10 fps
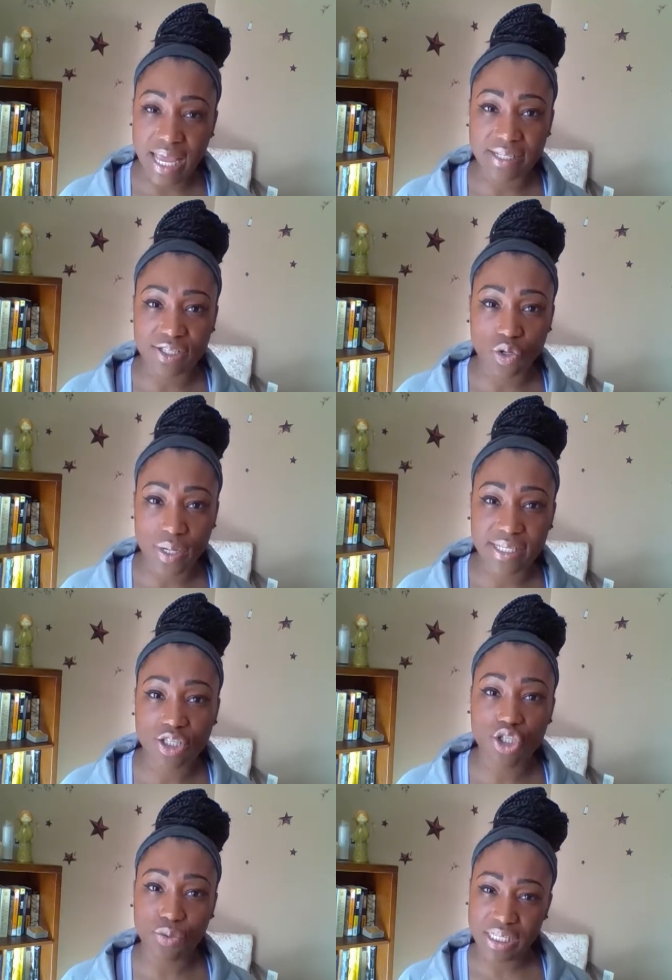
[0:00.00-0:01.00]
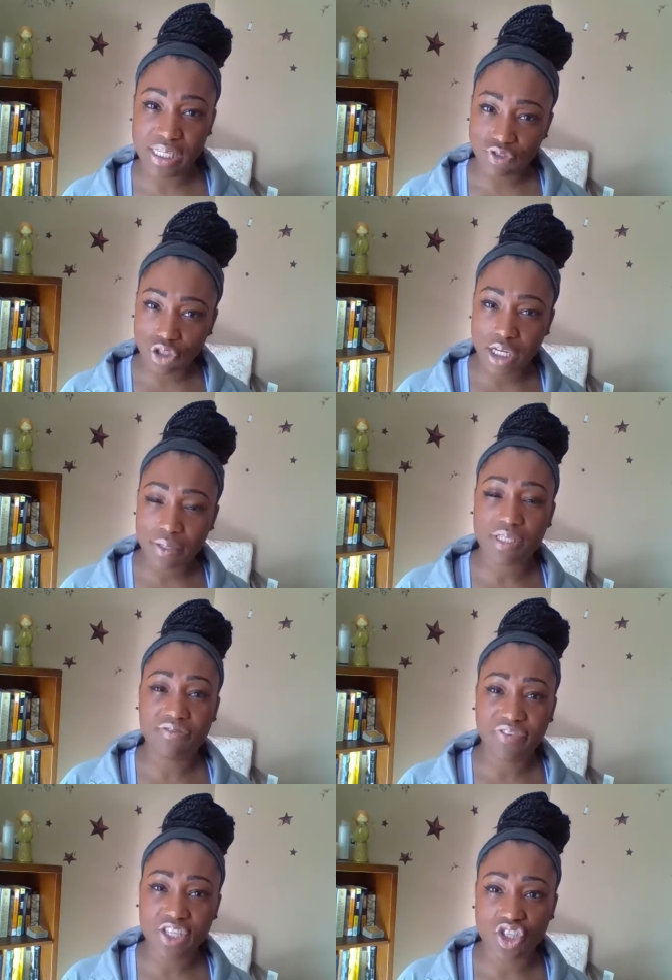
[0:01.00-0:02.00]
And so I said, do you receive dreams and
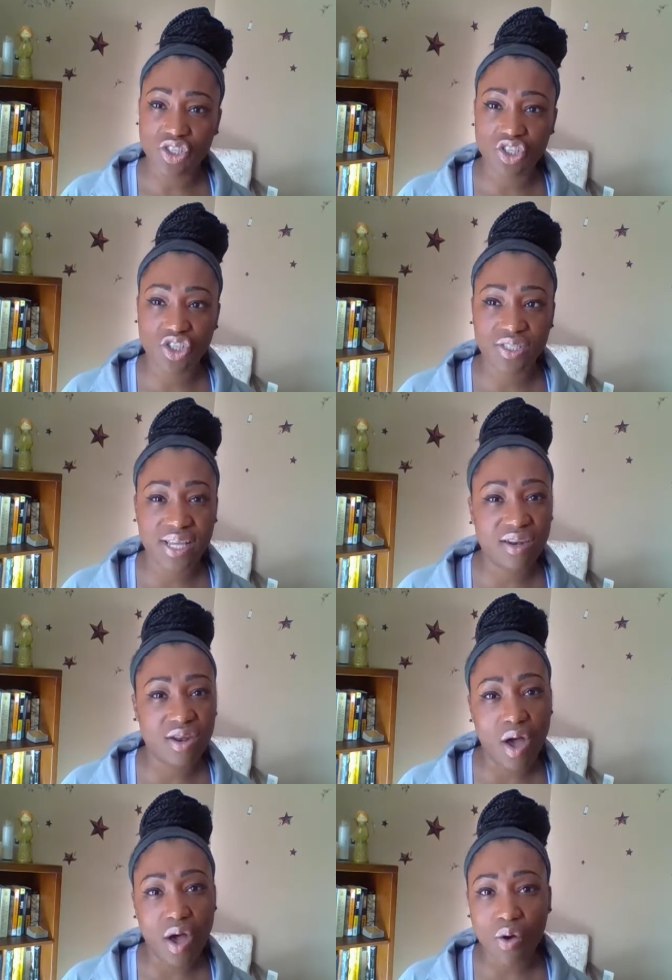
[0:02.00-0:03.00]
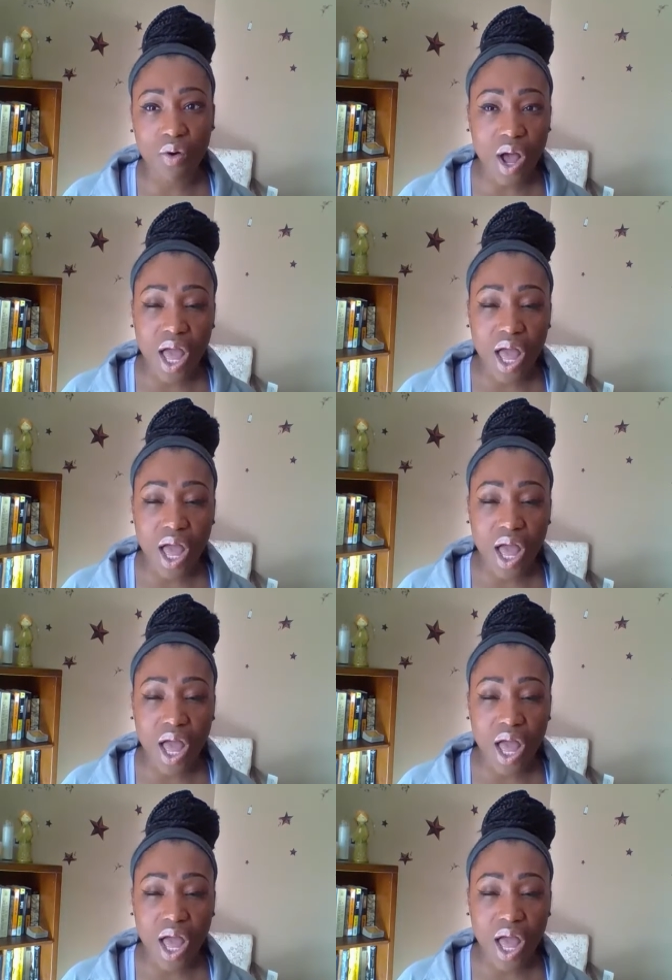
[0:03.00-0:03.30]
visions? And she said, no.